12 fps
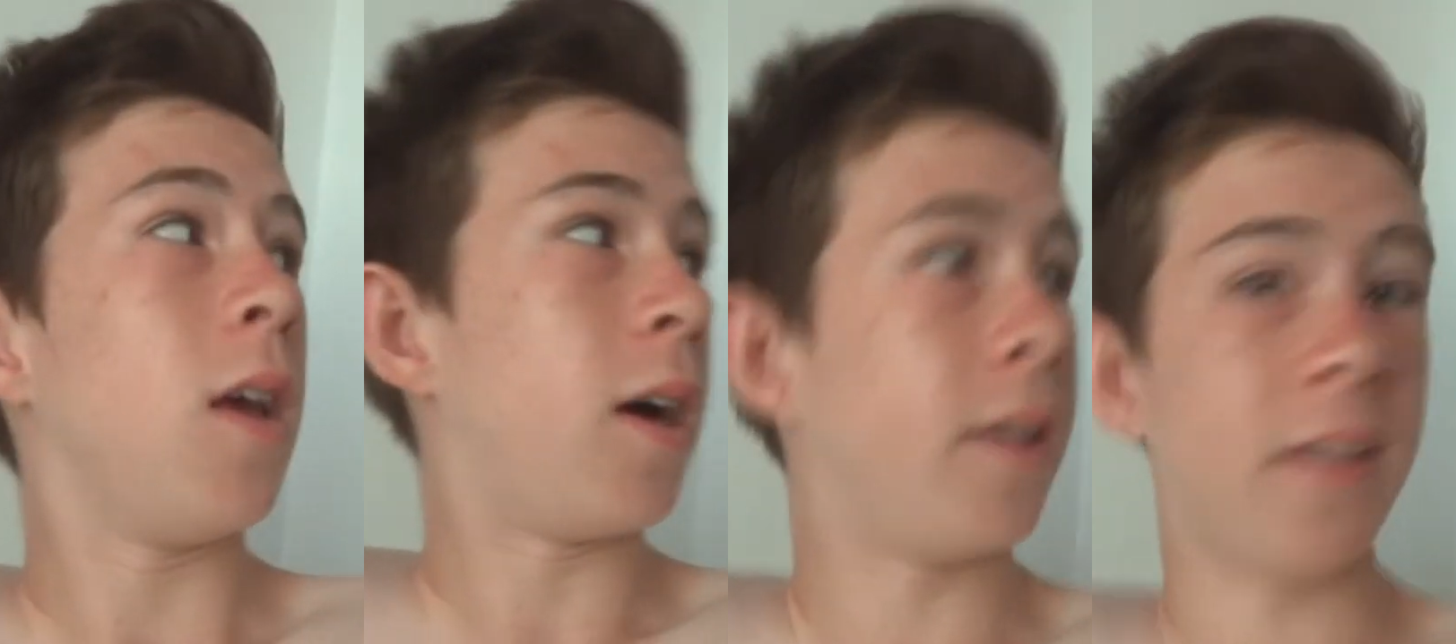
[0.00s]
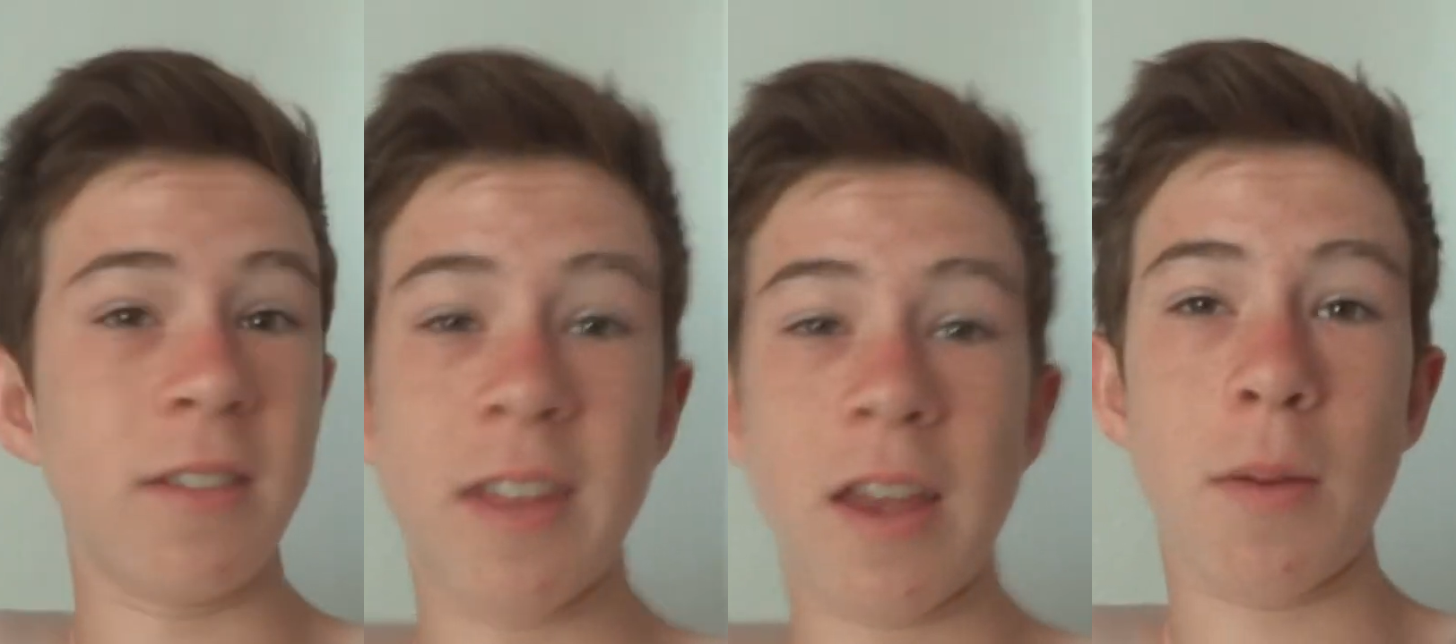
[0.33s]
I
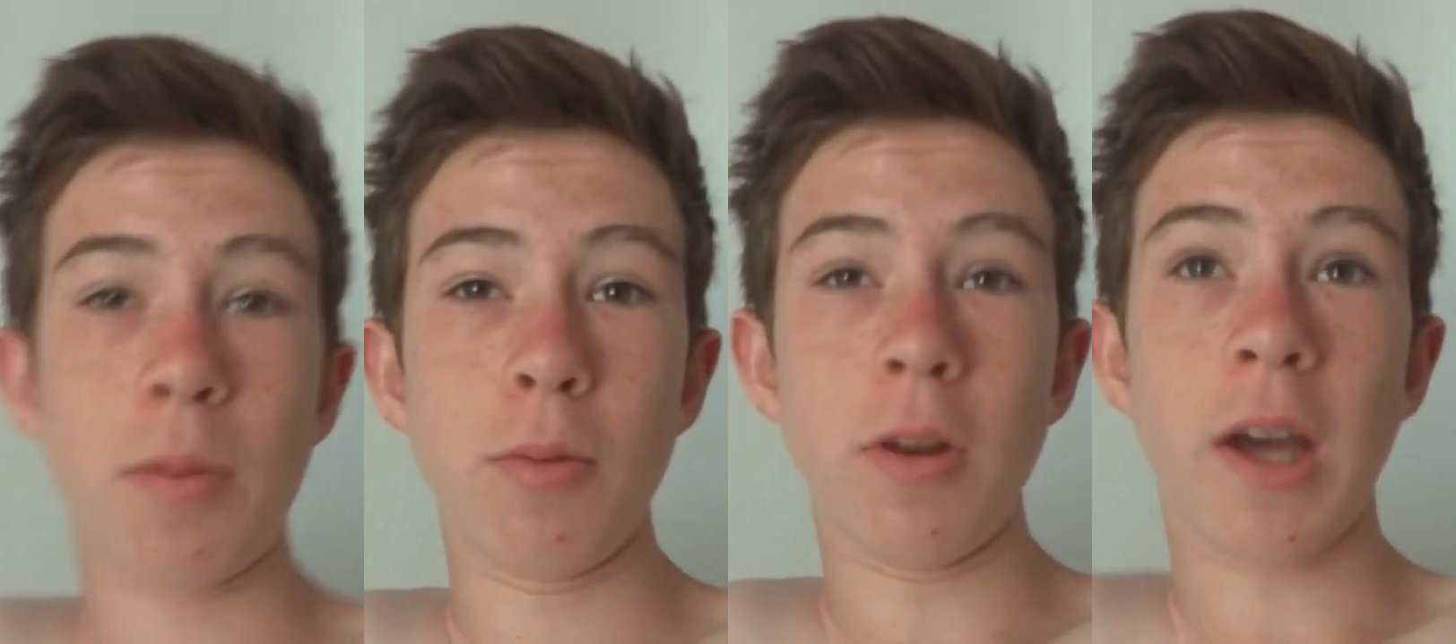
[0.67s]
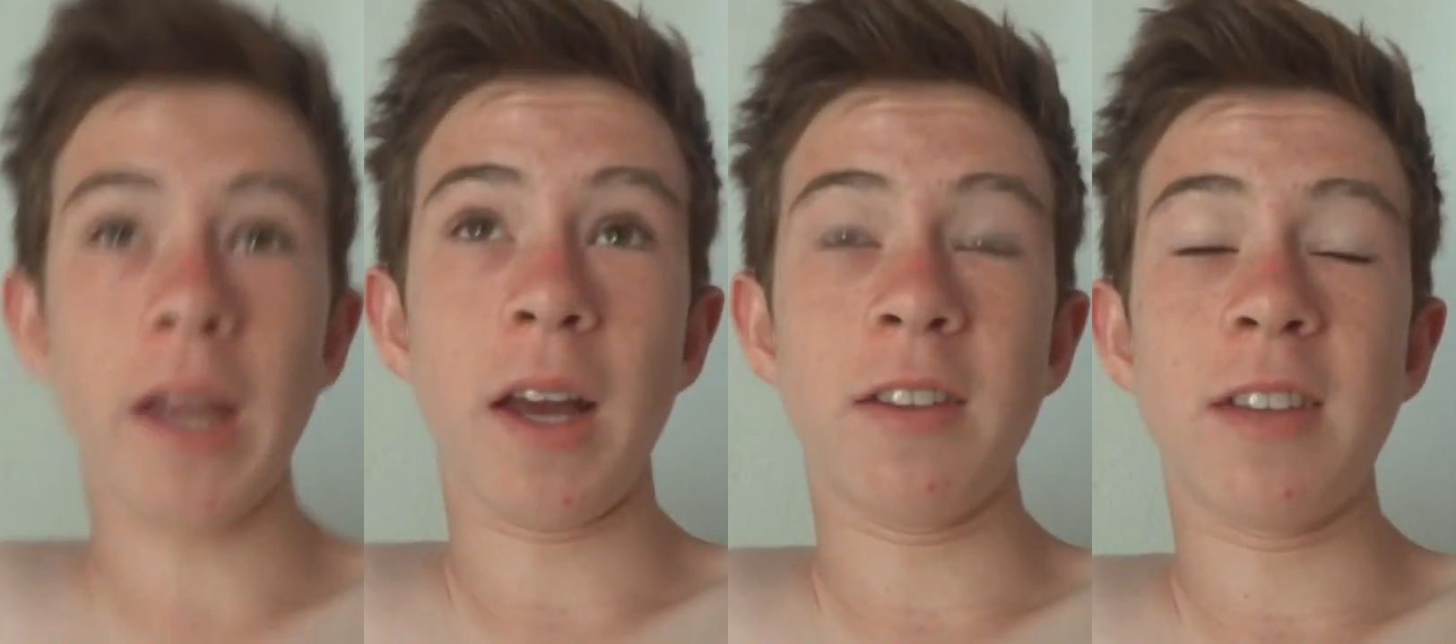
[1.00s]
didn't stay up all
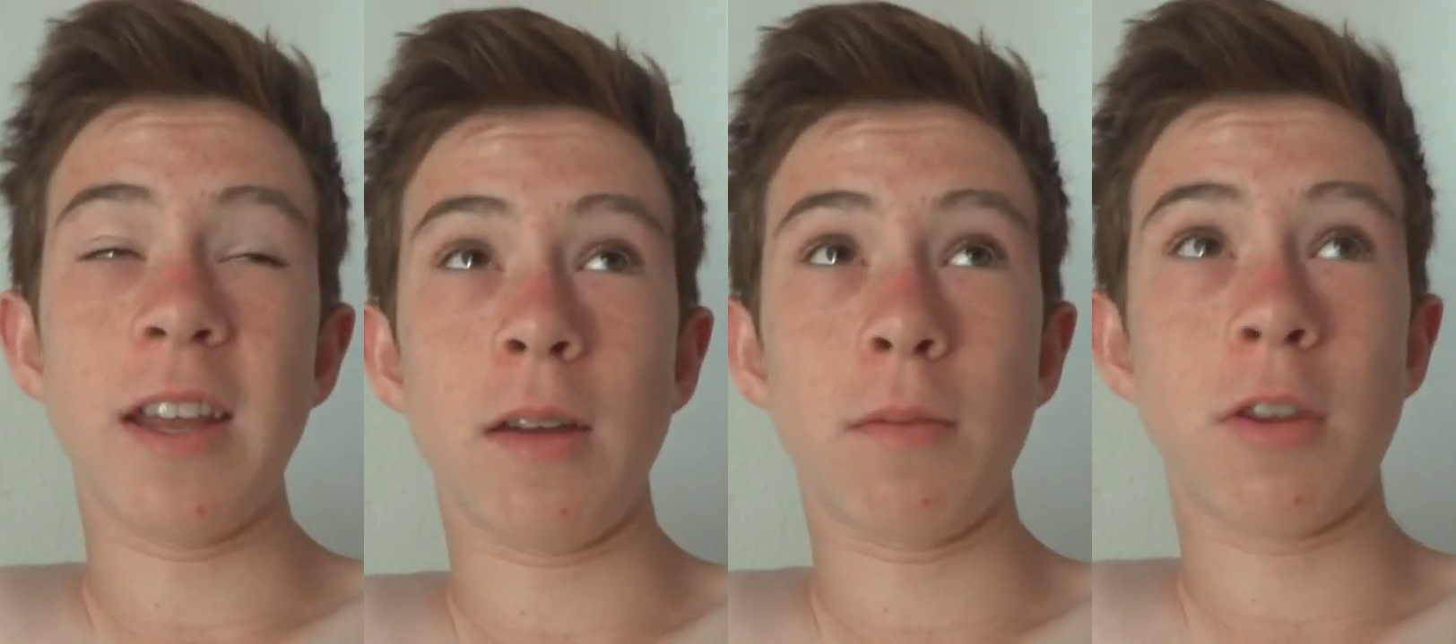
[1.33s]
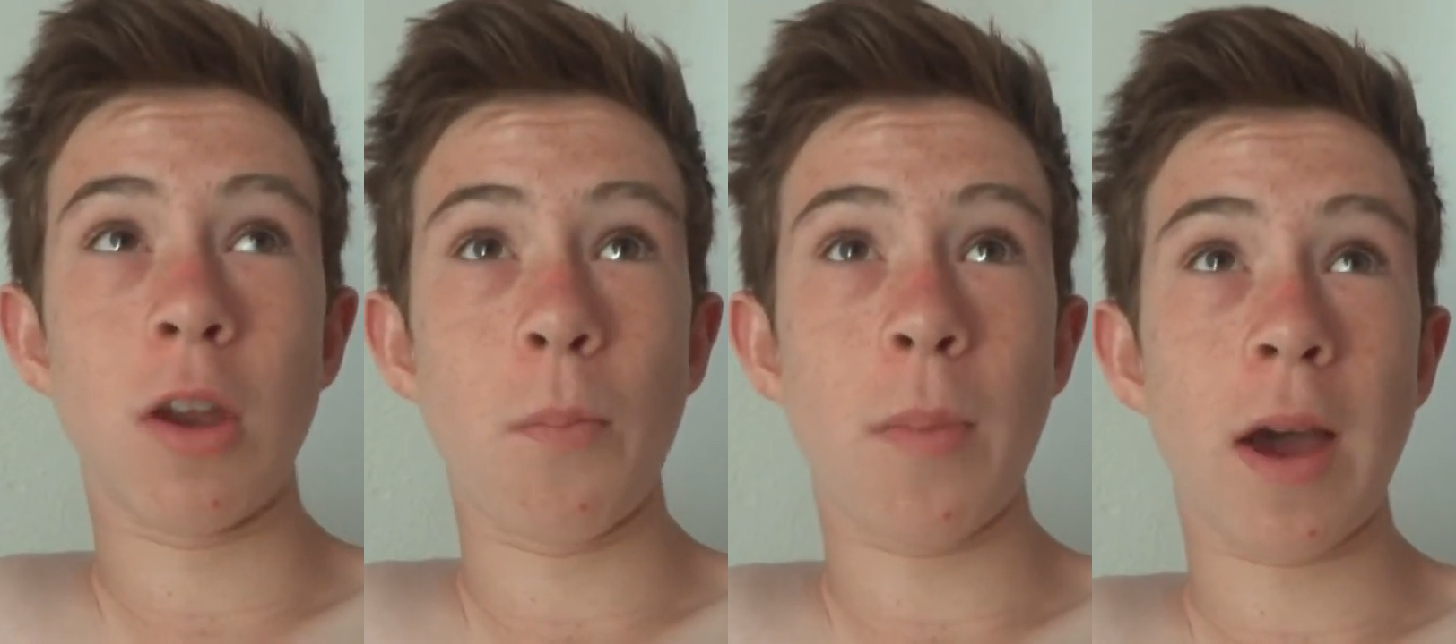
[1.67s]
night. I stayed up
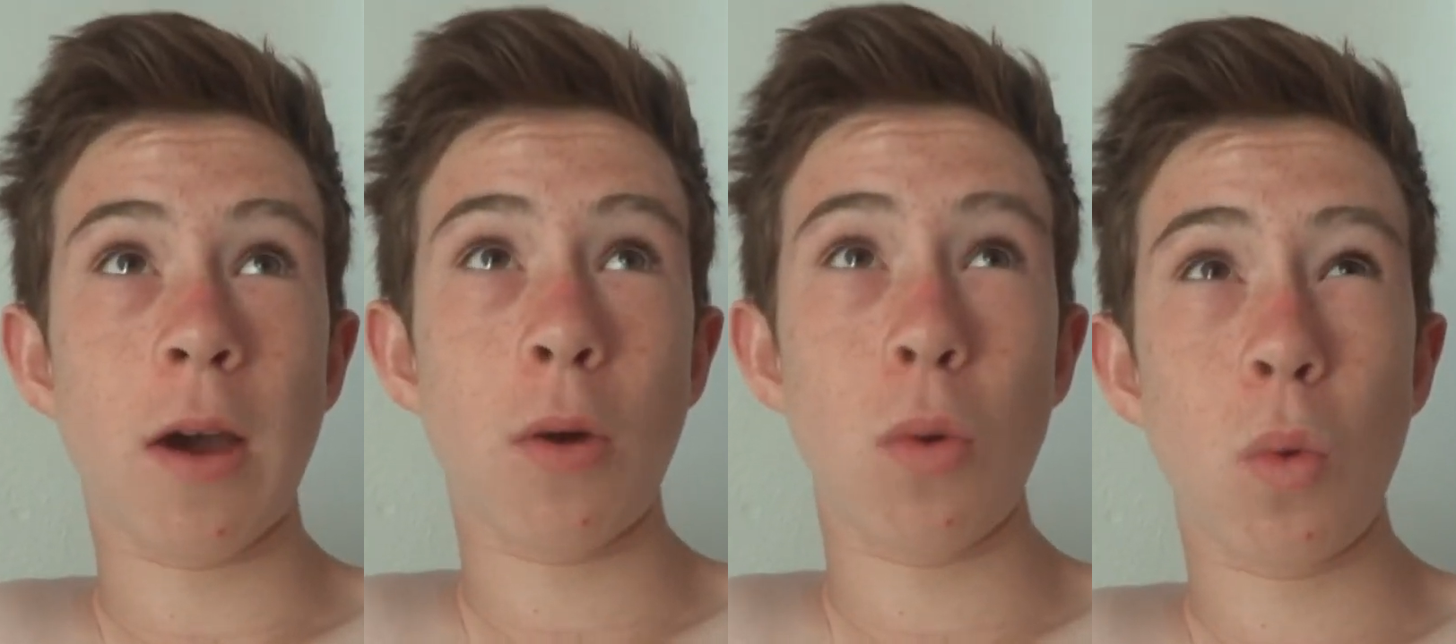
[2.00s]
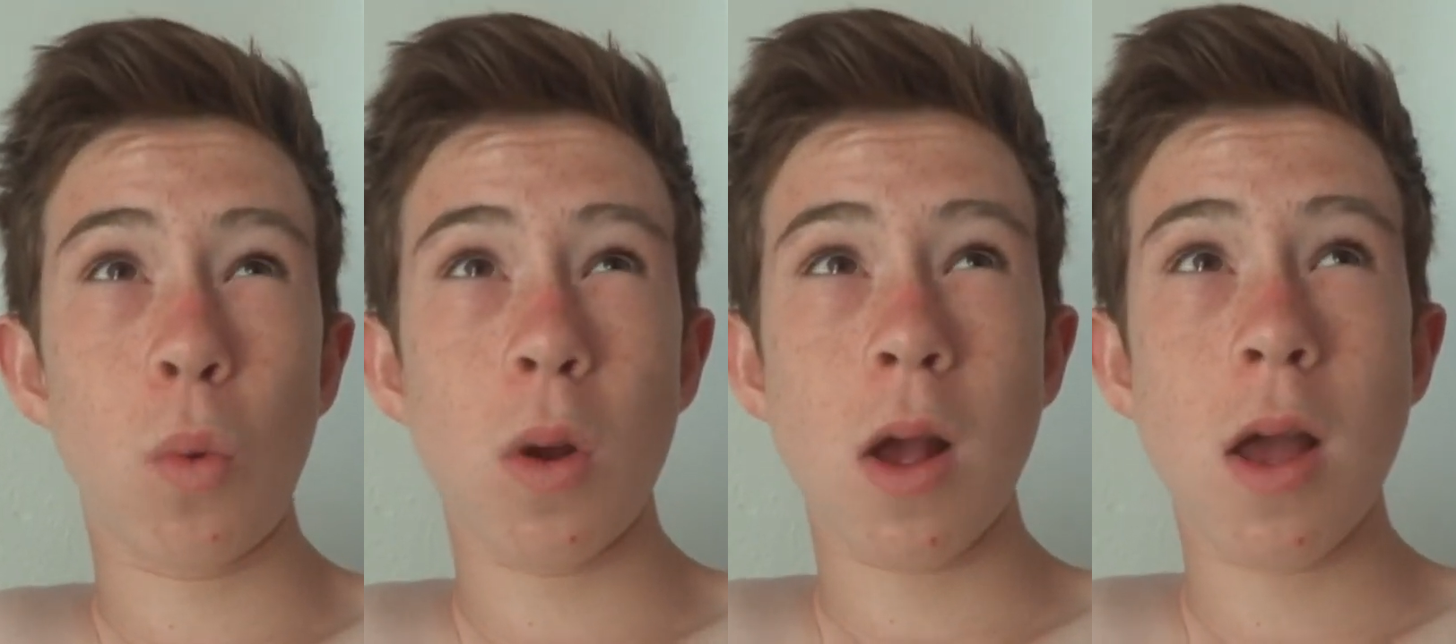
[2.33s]
till about